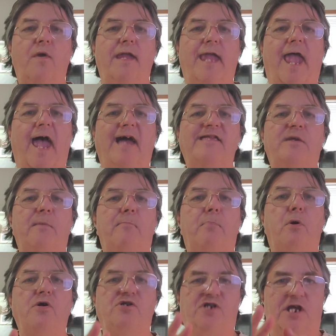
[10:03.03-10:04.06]
we had to
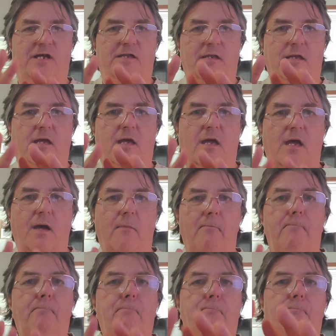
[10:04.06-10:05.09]
push it.
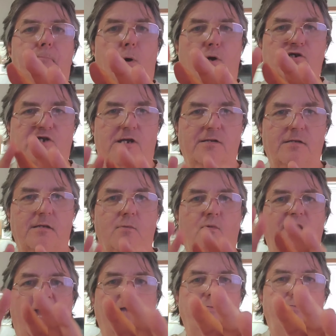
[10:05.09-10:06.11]
Push it.
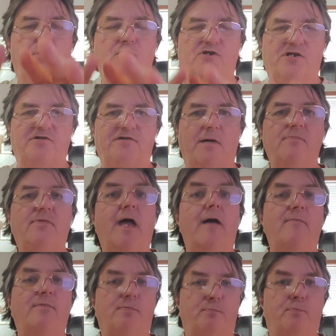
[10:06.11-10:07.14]
We had to push it,
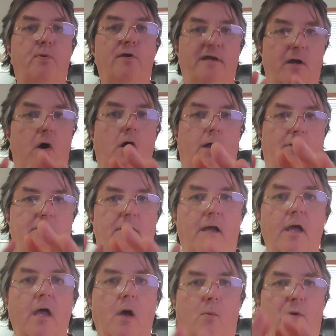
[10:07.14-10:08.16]
sometimes pretty hard.
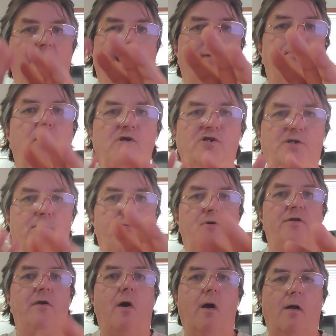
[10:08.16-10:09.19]
We had to push it
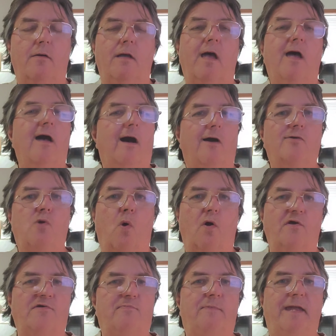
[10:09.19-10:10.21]
pretty hard. Of
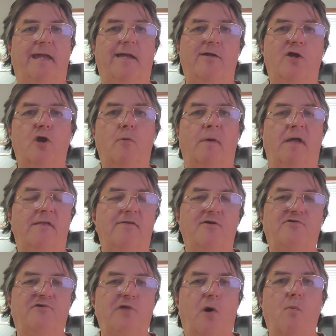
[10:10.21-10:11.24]
course, being human,
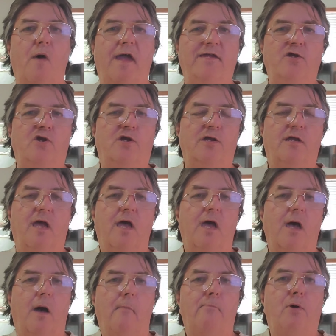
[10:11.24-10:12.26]
there's no way you could
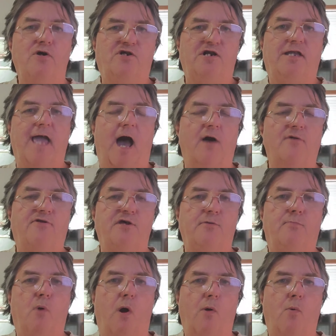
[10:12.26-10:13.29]
push a cow to
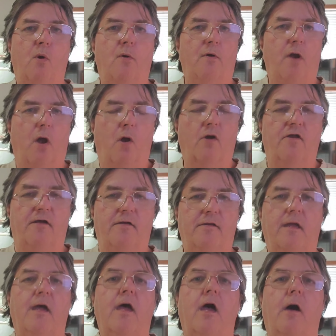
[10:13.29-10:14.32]
the point where it would hurt it,
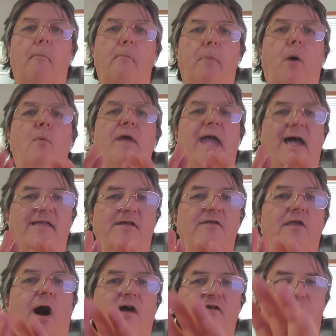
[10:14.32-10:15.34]
but we had to
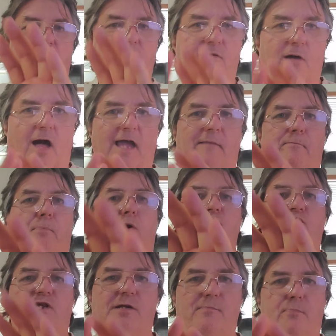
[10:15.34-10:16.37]
nudge it, like
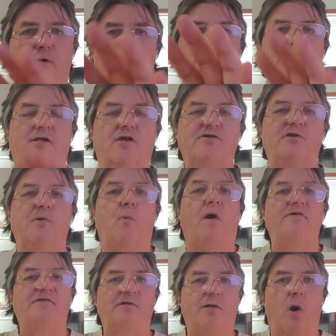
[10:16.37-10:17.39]
push it, push it, because it
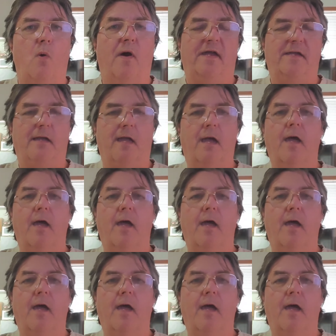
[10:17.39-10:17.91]
wasn't going.